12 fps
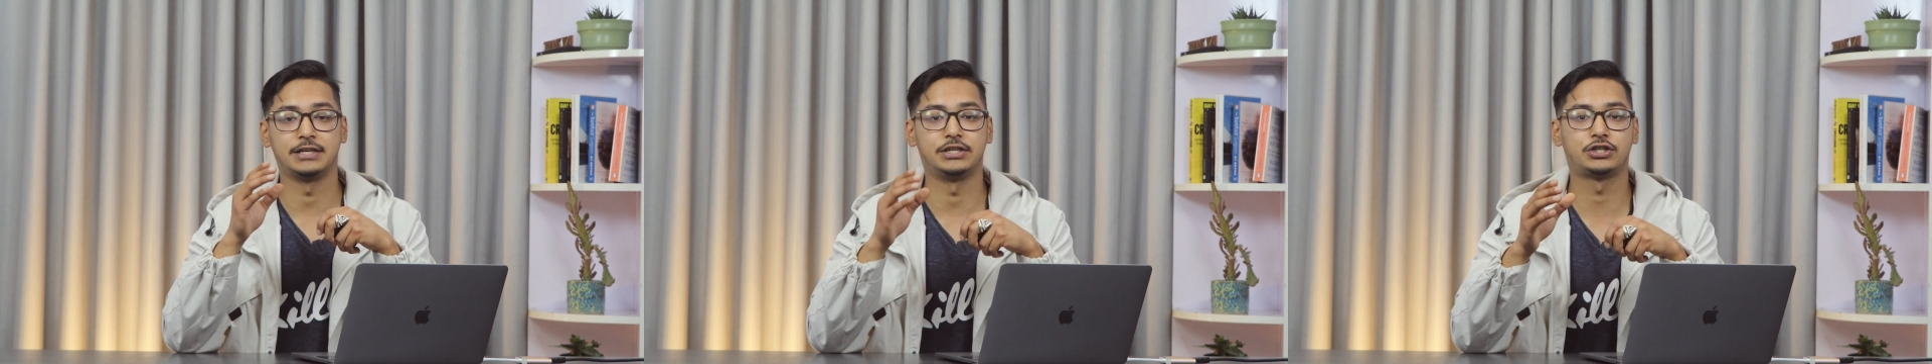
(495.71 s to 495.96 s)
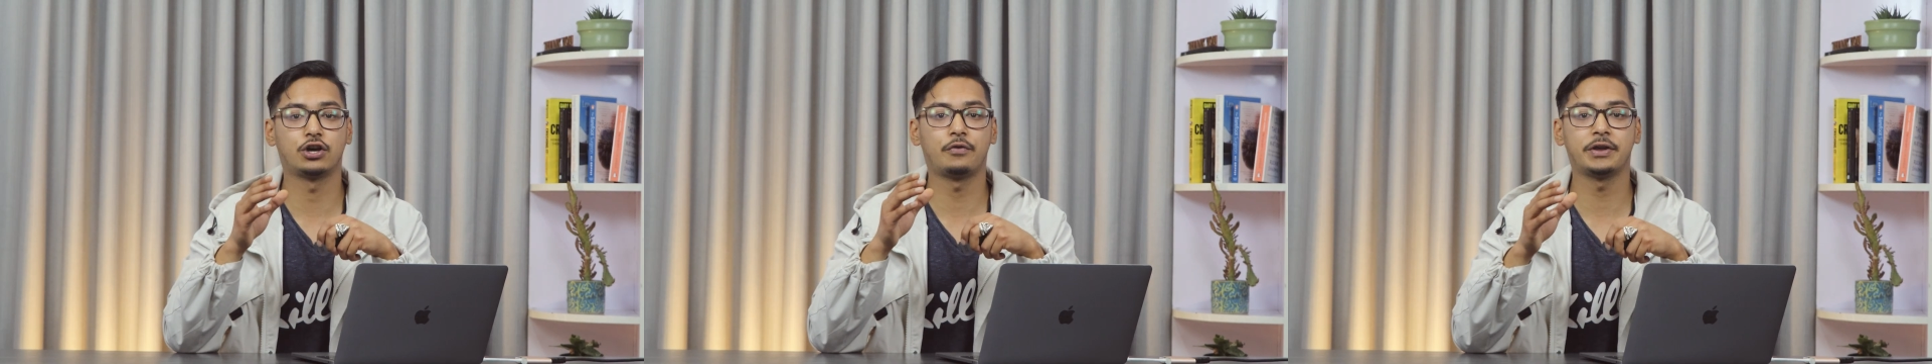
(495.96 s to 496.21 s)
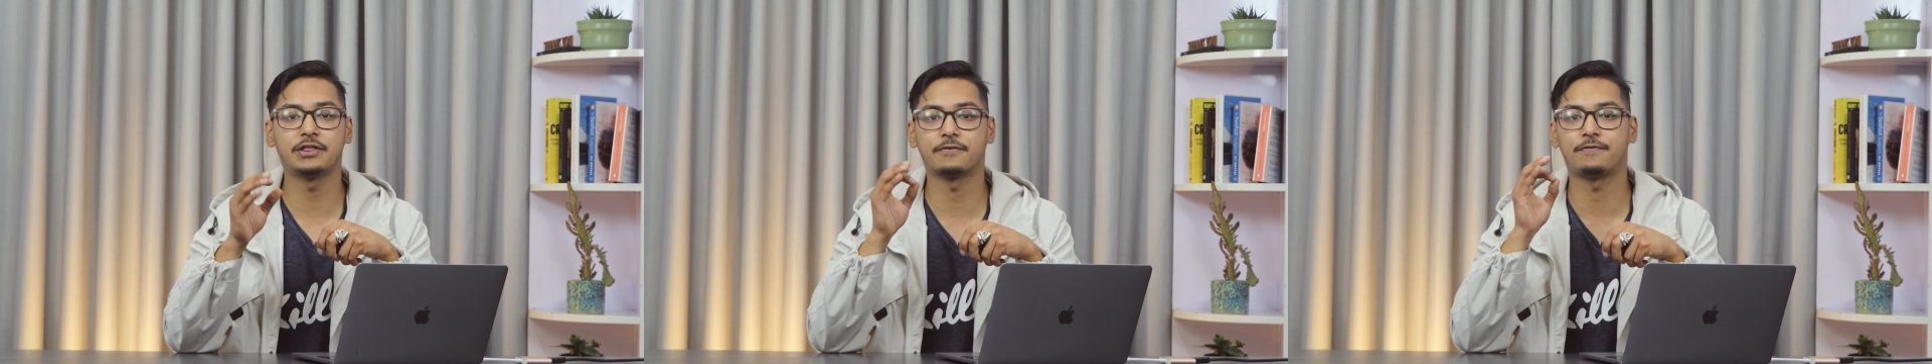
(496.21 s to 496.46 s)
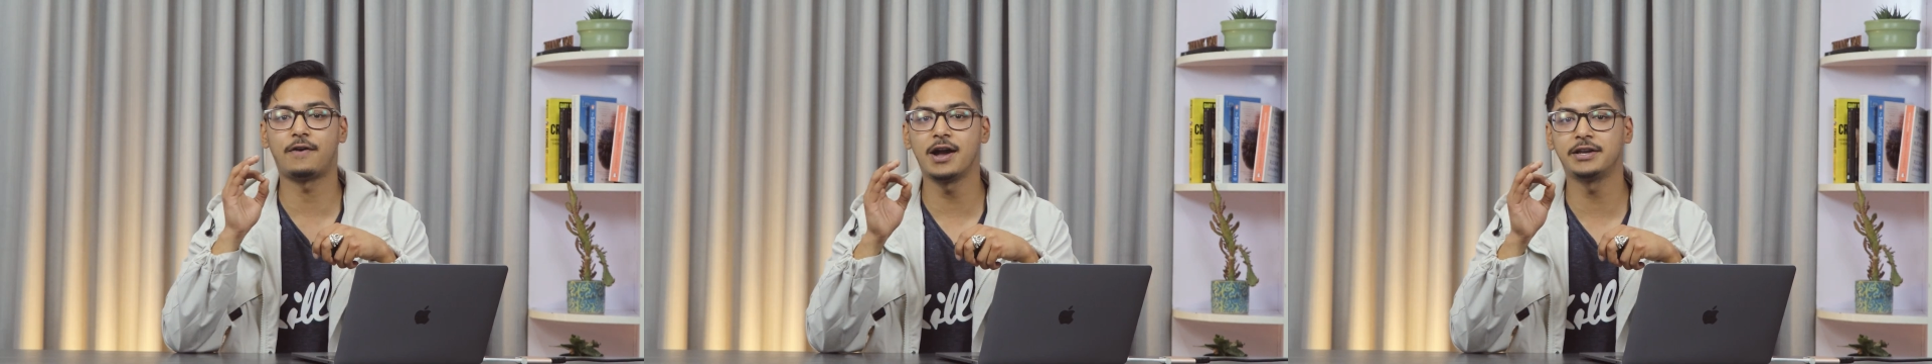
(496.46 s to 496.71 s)
ensuring the
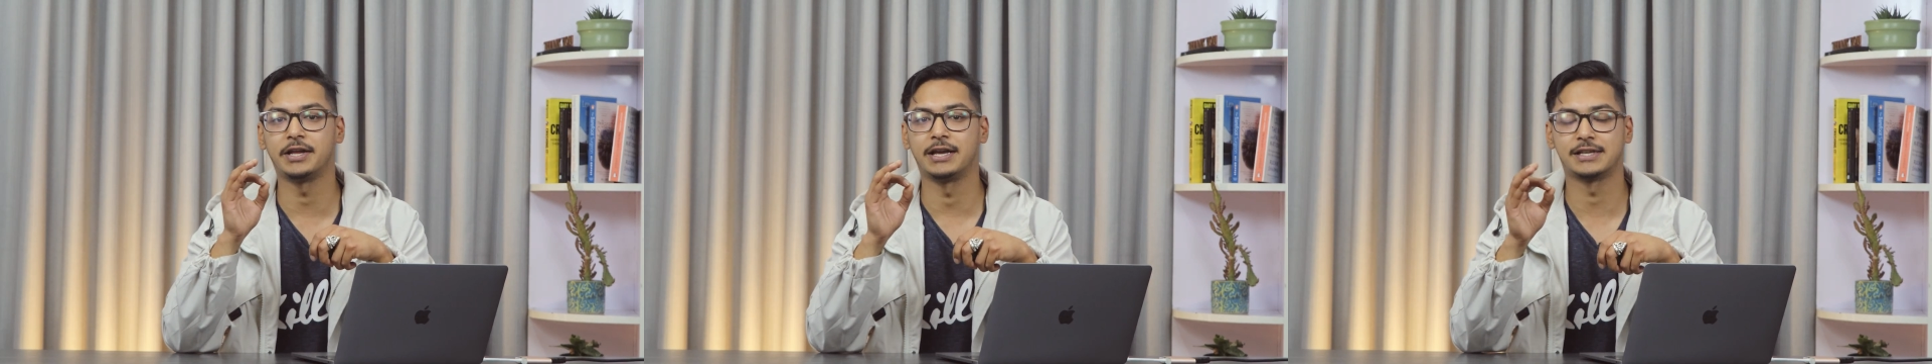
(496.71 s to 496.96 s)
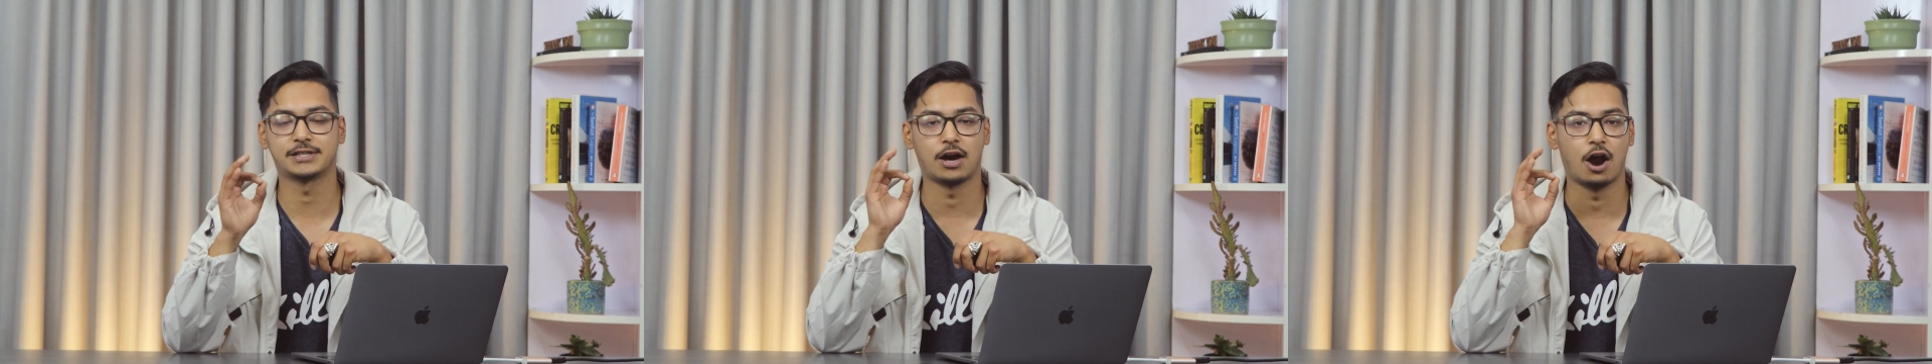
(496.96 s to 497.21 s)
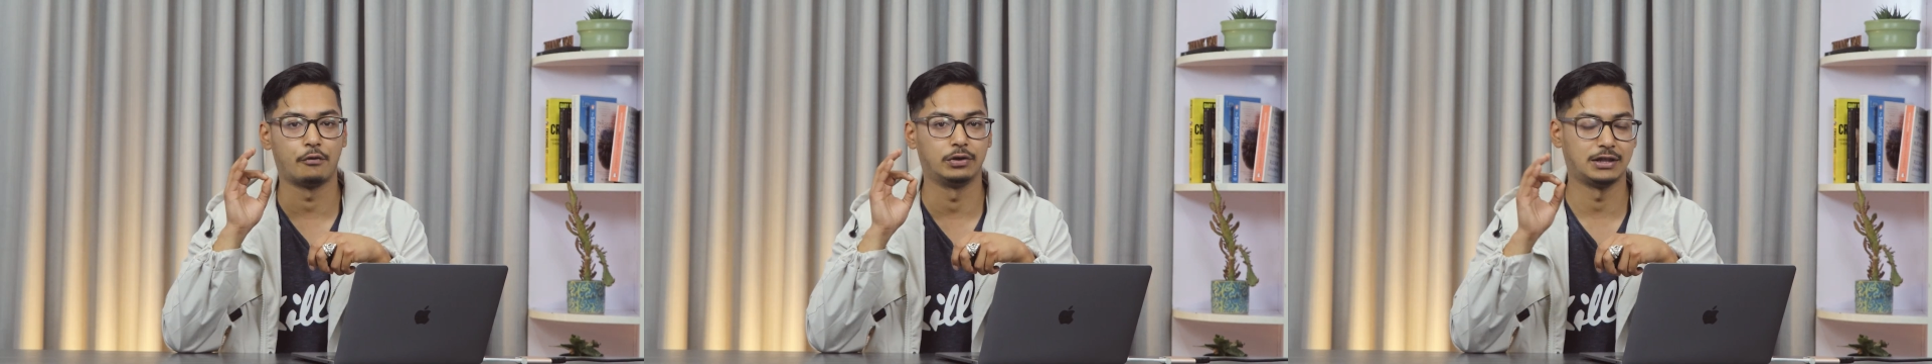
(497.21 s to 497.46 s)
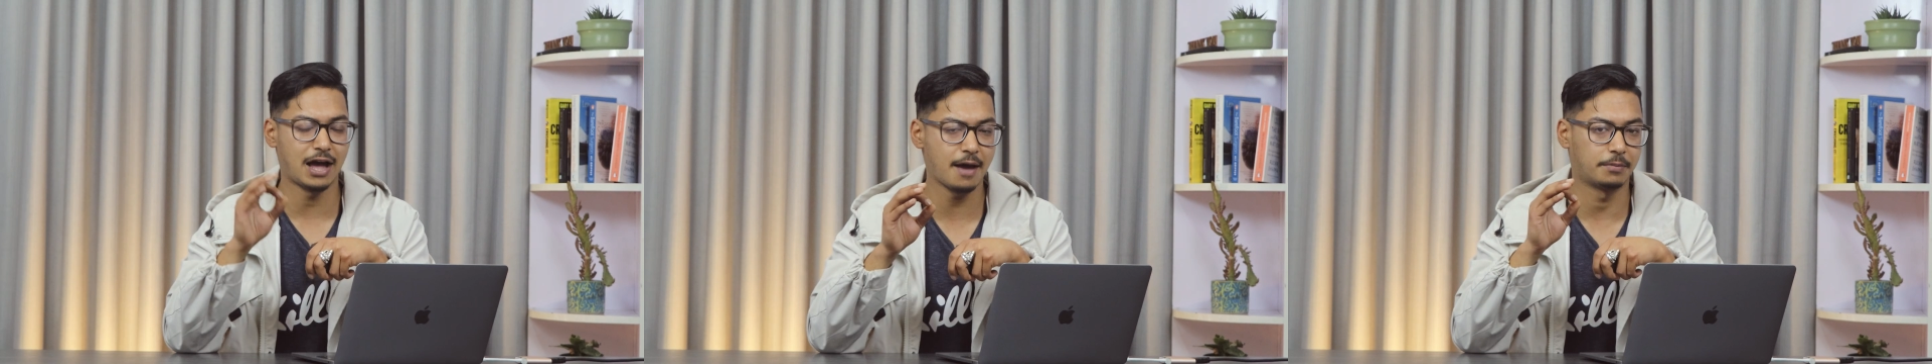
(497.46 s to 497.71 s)
findings are
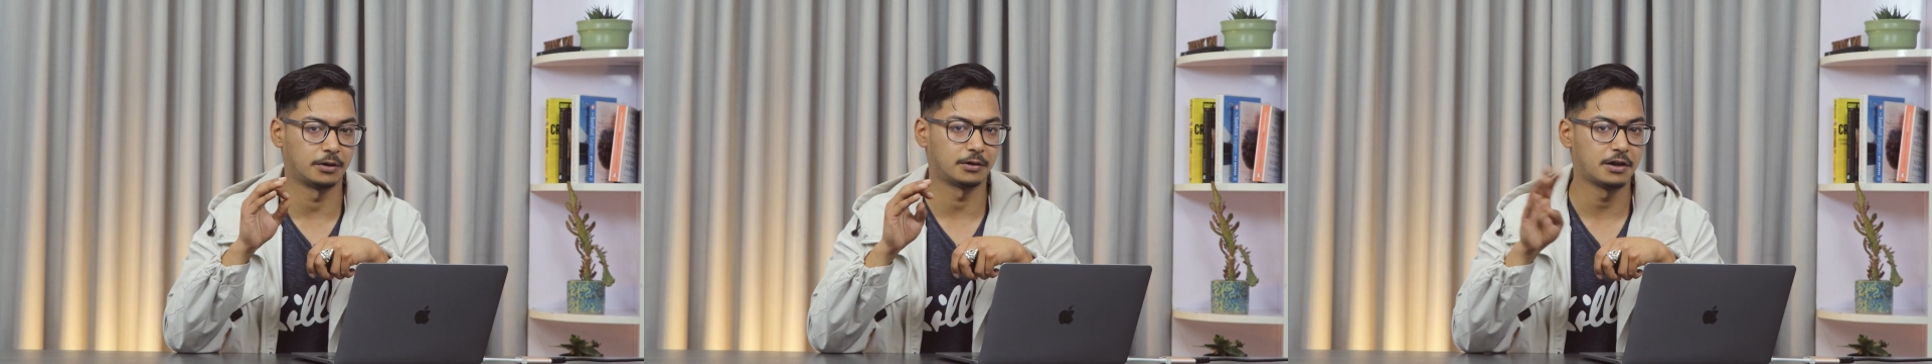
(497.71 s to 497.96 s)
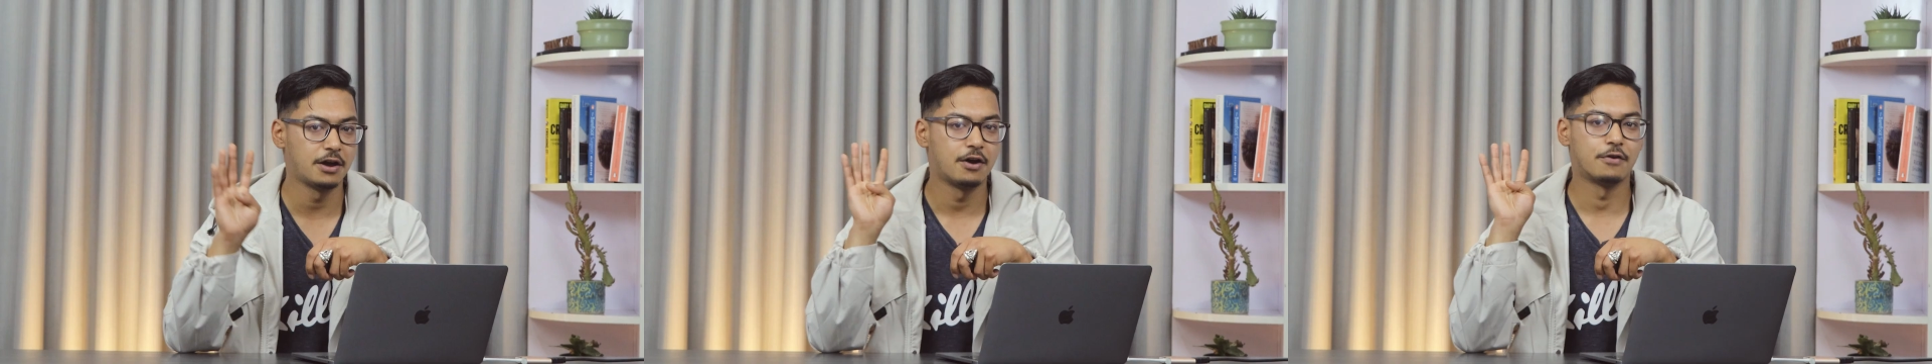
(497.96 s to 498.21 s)
reliable.